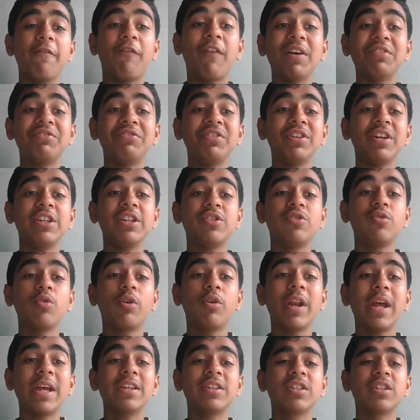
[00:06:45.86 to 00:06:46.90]
fasting is
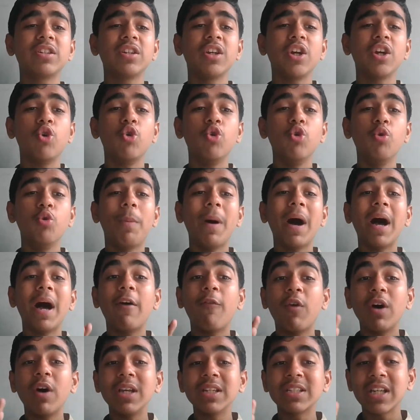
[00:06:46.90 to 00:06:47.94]
known as
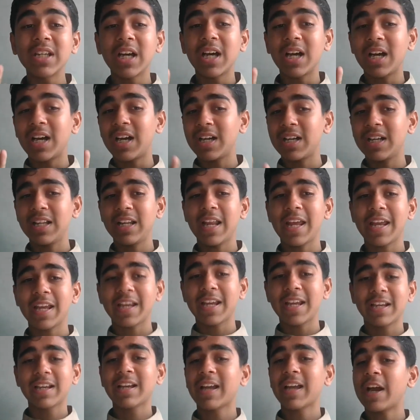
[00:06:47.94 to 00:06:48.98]
upavasa,
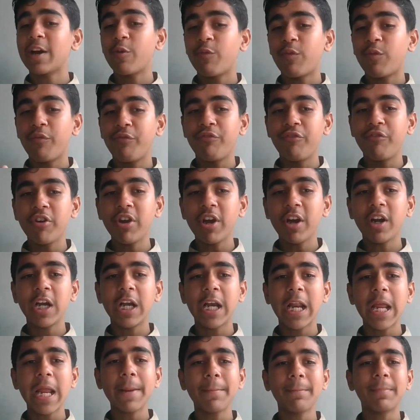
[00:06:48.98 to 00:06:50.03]
like kind of a
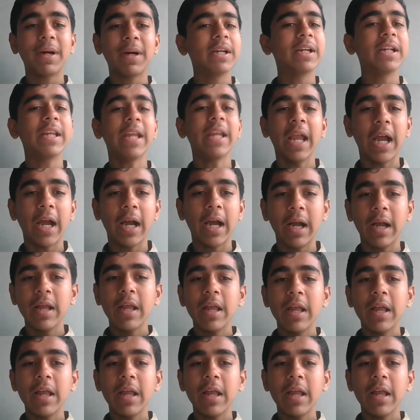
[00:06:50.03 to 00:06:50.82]
weird name, but yeah,